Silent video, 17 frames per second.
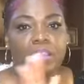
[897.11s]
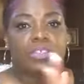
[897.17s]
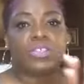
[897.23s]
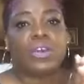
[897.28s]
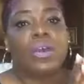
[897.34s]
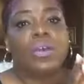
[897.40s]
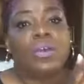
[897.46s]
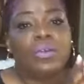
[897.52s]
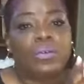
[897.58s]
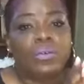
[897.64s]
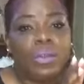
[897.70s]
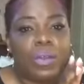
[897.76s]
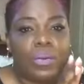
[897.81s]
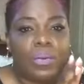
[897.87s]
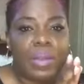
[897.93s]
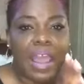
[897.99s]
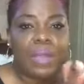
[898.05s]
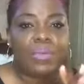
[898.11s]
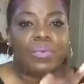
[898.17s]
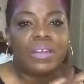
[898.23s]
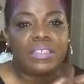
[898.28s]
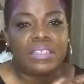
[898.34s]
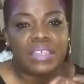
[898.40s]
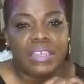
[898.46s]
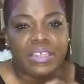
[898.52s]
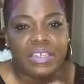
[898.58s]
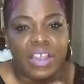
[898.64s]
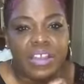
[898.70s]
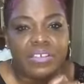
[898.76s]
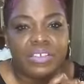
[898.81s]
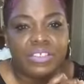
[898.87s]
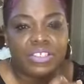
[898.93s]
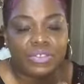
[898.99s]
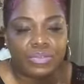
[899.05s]
So what I want to
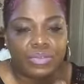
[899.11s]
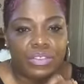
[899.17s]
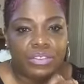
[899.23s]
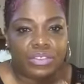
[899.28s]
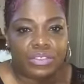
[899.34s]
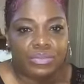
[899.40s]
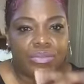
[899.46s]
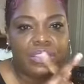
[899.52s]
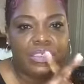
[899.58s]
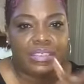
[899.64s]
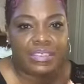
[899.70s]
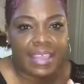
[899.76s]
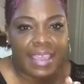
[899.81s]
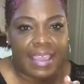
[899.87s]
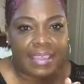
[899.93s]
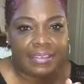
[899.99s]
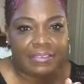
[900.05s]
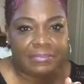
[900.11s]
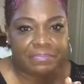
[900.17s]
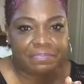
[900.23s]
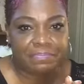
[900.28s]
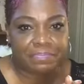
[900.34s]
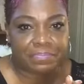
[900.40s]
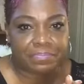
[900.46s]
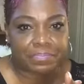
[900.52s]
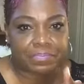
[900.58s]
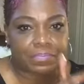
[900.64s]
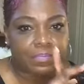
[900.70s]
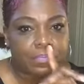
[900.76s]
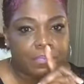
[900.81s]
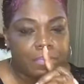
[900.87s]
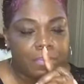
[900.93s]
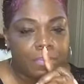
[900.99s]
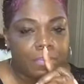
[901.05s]
encourage you to do today,
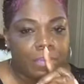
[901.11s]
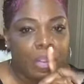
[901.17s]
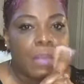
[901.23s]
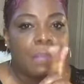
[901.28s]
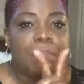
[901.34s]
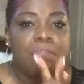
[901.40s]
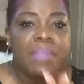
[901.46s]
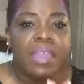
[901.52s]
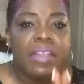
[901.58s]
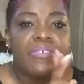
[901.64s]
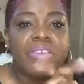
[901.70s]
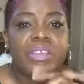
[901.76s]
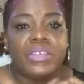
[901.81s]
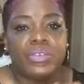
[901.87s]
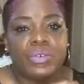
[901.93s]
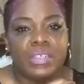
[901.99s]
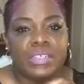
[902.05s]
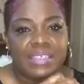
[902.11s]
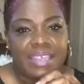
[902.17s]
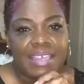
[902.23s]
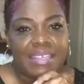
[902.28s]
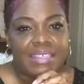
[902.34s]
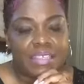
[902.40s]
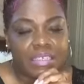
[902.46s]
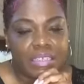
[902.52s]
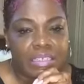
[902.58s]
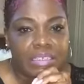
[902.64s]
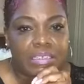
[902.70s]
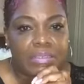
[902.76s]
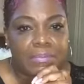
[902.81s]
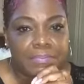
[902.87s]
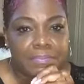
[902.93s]
marry your destiny.